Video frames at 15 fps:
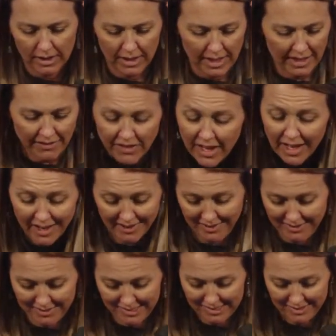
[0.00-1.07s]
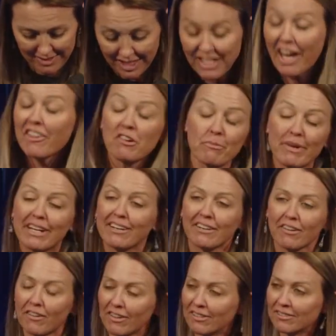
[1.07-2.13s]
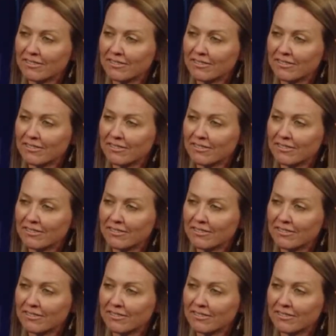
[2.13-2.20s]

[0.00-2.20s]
And then, another miracle.